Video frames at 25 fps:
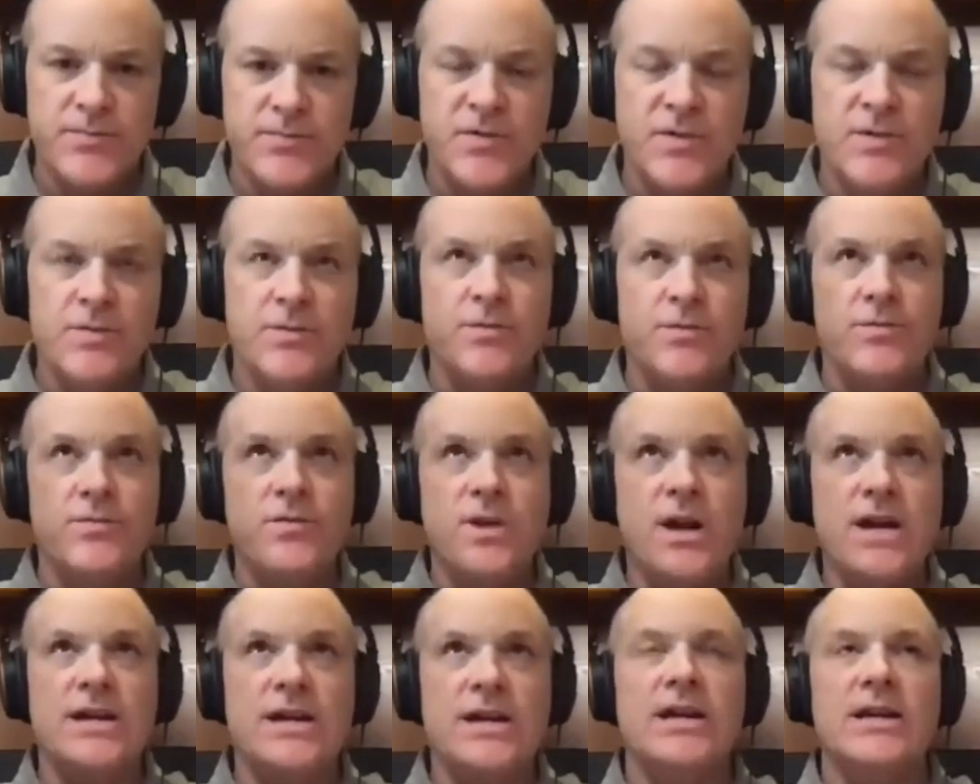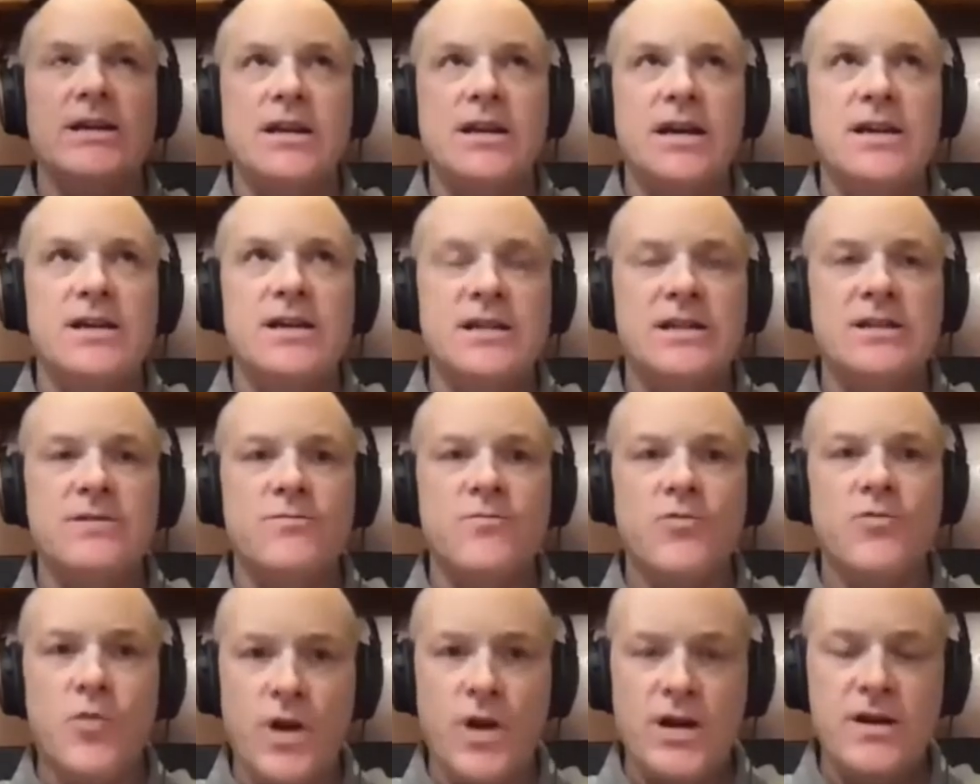
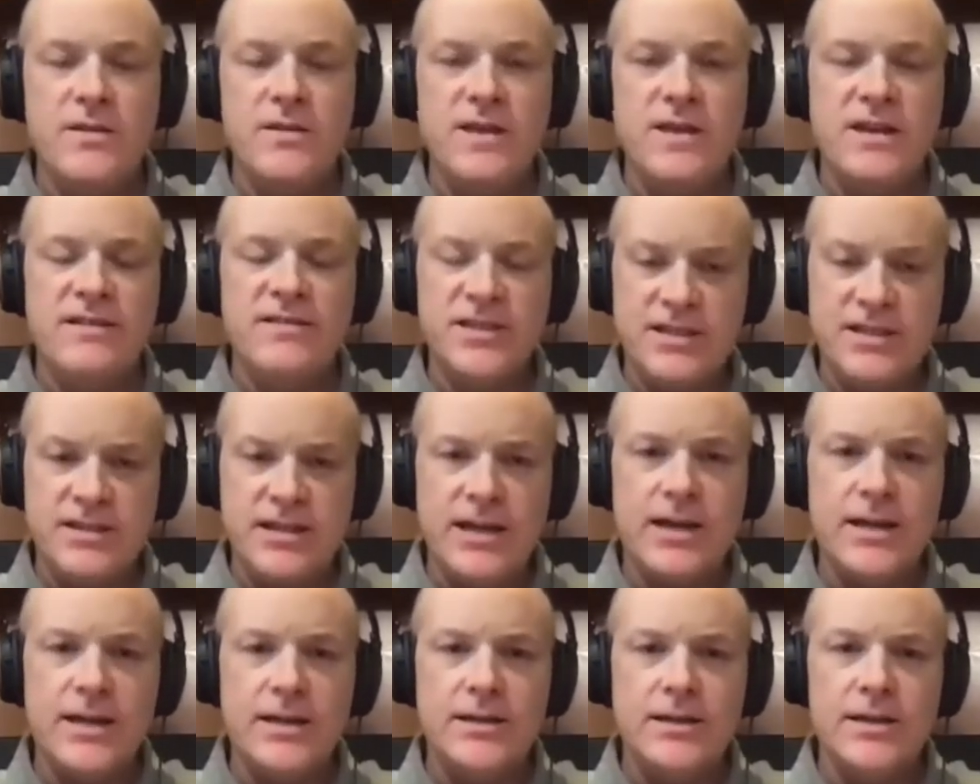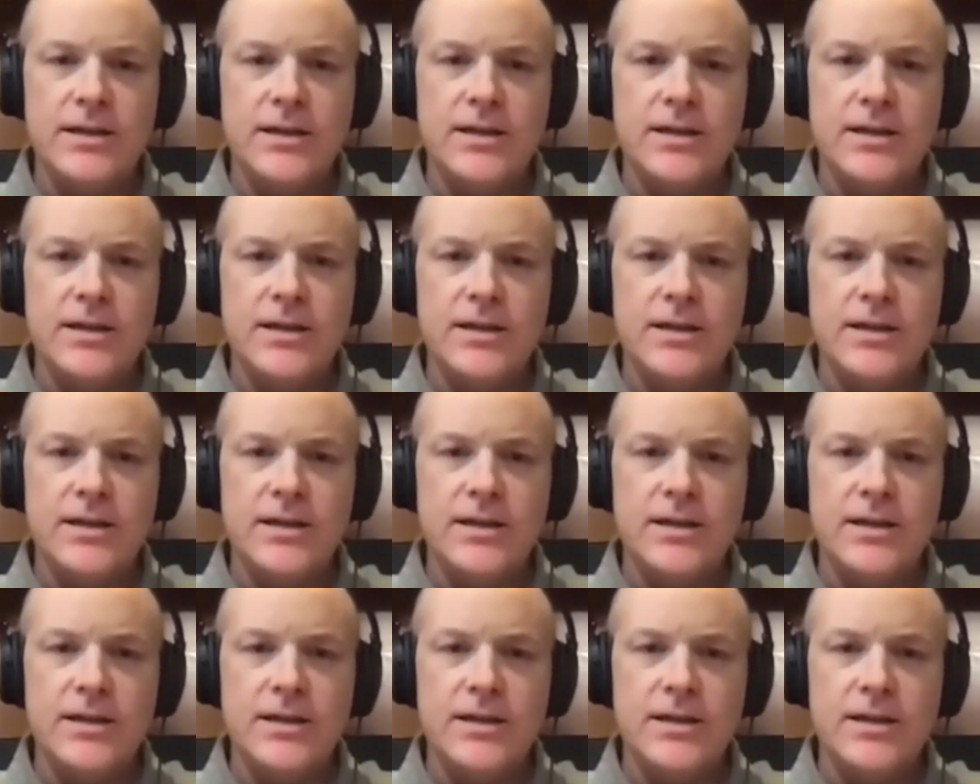Recognizing where they sit,